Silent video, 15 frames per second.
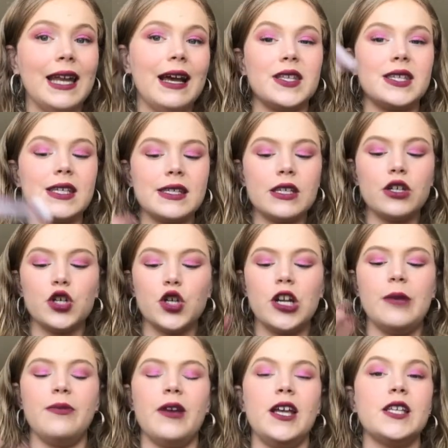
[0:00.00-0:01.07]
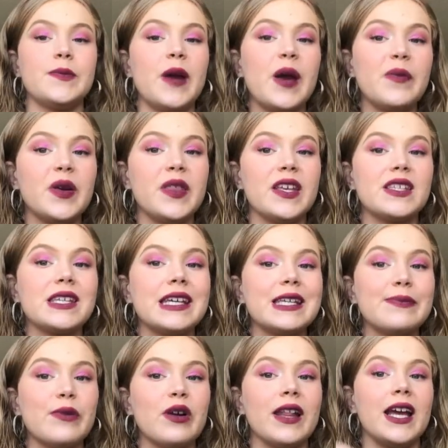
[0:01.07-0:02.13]
This isn't a cream-based primer. This is
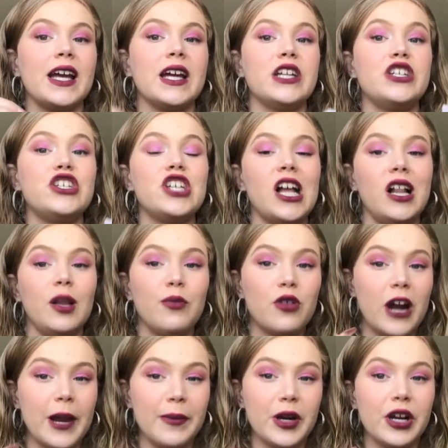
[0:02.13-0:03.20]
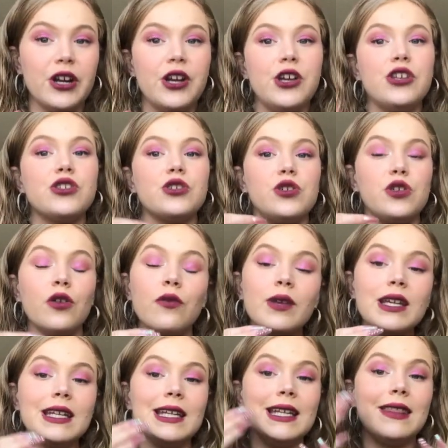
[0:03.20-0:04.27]
more like a gel primer. So you don't
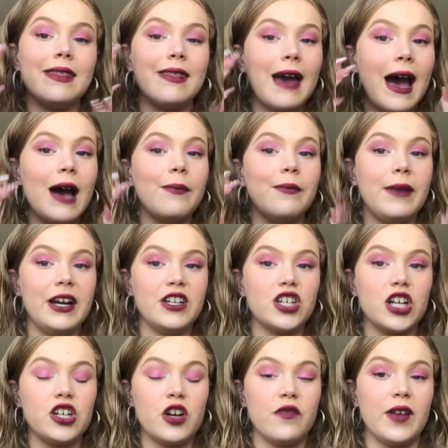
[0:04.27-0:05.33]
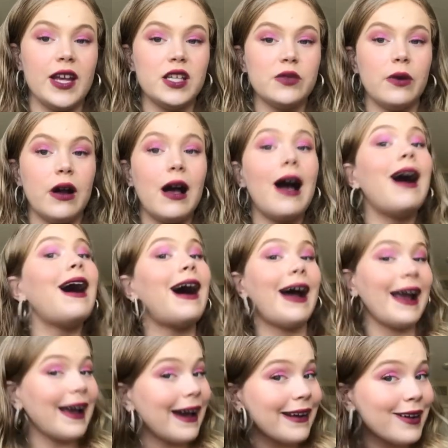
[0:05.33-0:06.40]
really need that much on your face. Well,
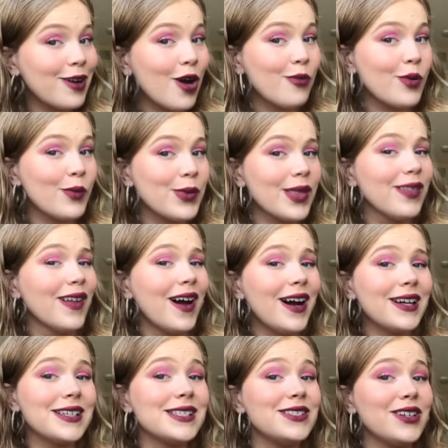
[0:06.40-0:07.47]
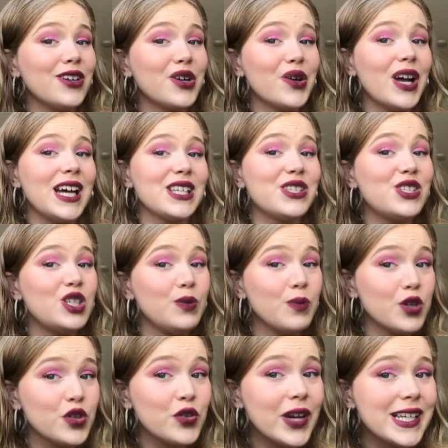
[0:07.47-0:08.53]
I kind of go in with a lot because your girl has
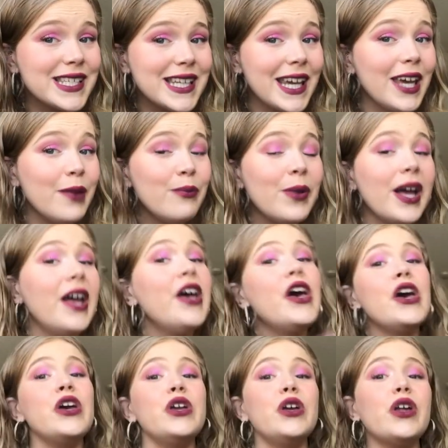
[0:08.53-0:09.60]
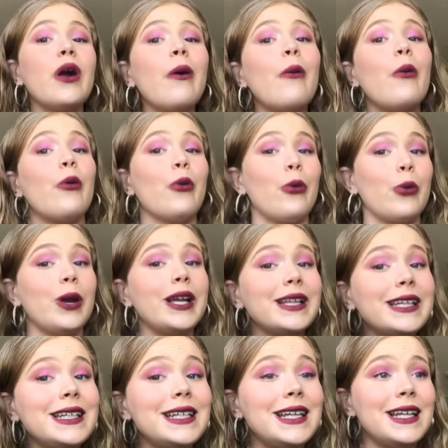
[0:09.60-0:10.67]
super dry skin, but you don't
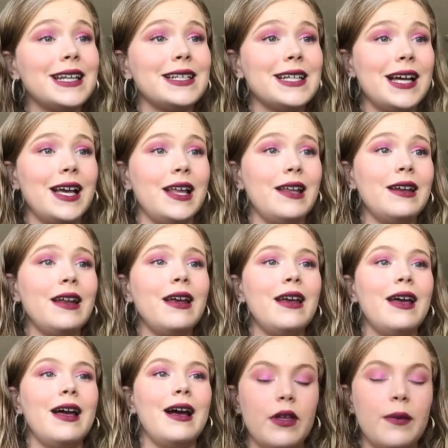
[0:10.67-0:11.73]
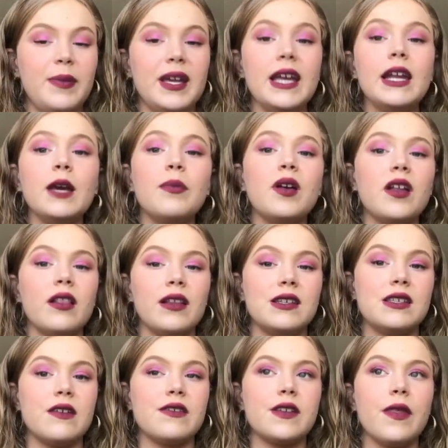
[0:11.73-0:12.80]
really need a ton. The beginning part of the
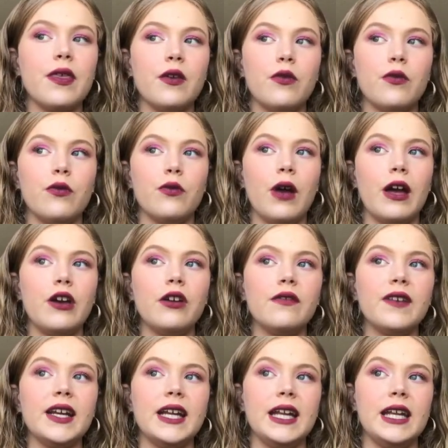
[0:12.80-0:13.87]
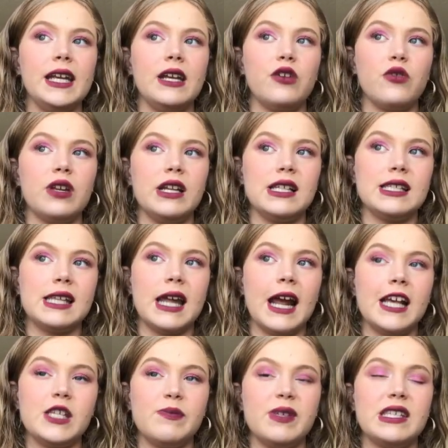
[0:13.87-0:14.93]
list, there's nothing, I couldn't find any ingredients that
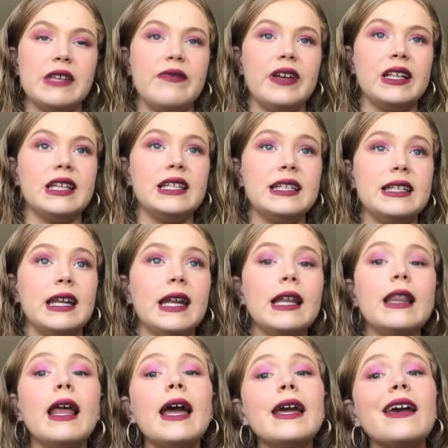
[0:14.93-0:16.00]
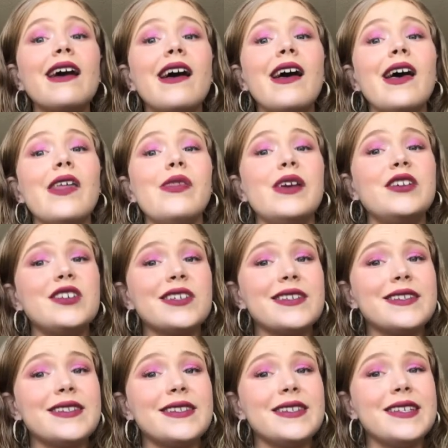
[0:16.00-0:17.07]
I specifically didn't like. They just
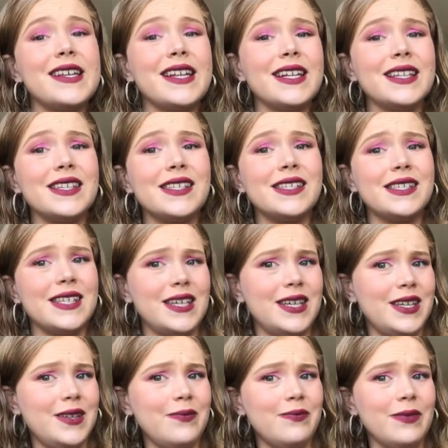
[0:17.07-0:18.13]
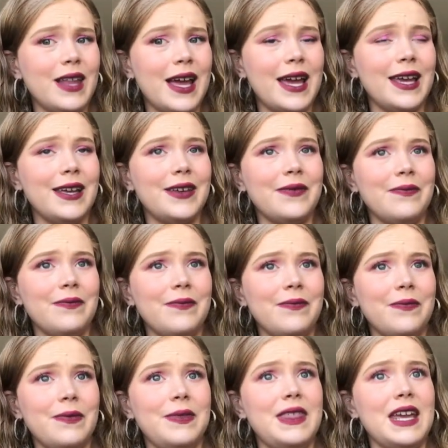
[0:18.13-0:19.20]
didn't seem like
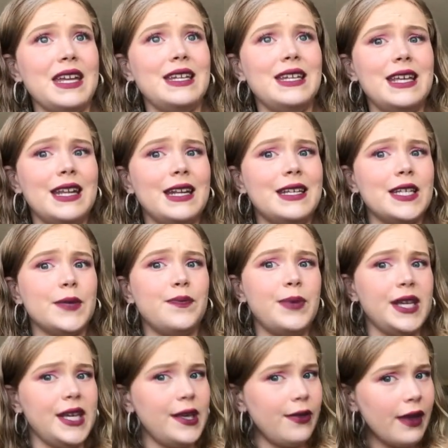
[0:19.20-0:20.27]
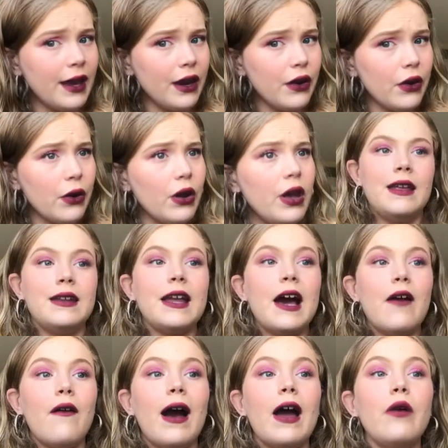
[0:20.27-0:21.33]
they needed to be there.
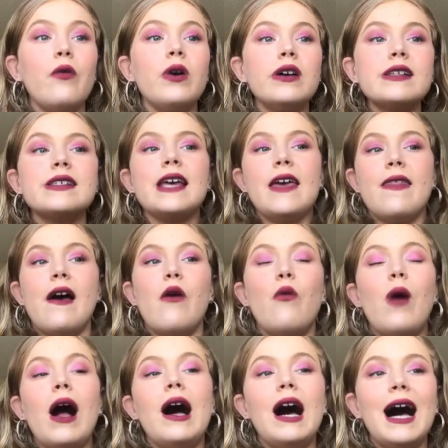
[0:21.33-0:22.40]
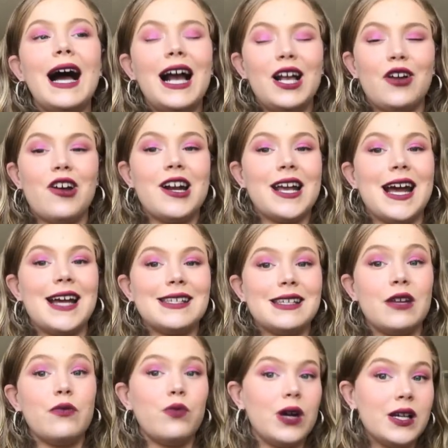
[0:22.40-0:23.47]
Now, I will say that while hyaluronic
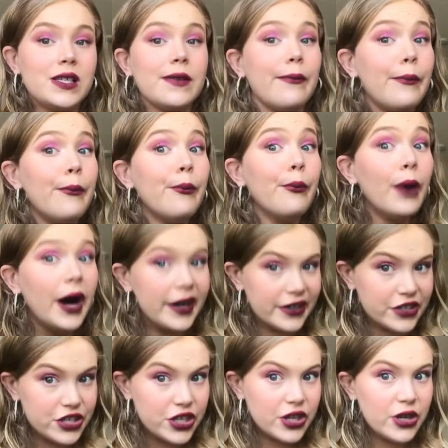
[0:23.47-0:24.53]
acid was much